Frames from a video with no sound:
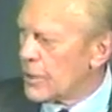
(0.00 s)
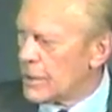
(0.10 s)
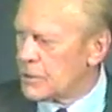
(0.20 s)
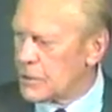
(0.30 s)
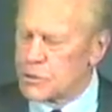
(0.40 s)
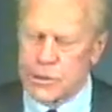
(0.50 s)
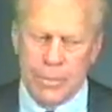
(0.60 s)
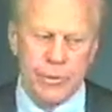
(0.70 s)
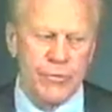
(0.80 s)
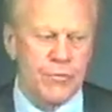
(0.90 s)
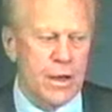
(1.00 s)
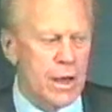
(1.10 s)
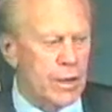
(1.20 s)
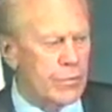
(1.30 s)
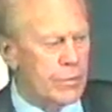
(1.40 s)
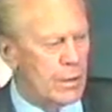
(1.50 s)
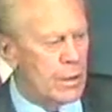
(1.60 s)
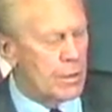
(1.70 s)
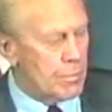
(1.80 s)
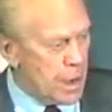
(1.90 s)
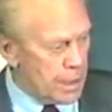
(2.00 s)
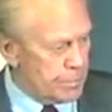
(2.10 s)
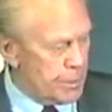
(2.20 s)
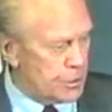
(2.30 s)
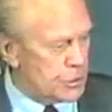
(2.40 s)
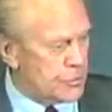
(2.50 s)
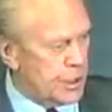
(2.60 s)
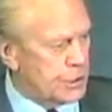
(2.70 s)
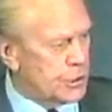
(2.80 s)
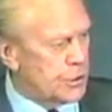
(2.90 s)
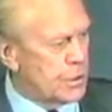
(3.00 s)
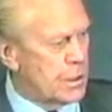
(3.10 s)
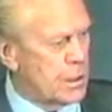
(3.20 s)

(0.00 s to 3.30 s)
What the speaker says: 1975, my administration